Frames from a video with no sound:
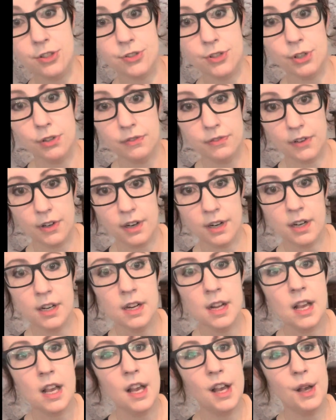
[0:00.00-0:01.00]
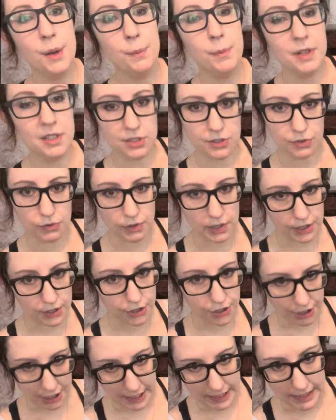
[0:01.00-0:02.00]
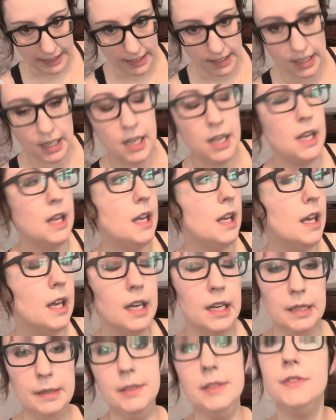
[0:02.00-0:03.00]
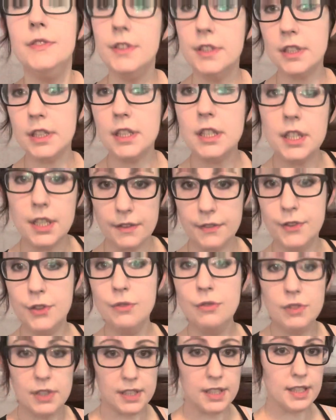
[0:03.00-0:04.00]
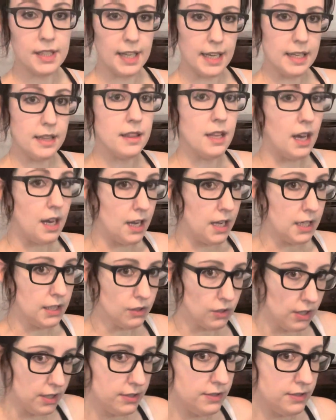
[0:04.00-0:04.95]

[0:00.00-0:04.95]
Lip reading: so far, but it's real shiny. If you really like the high gloss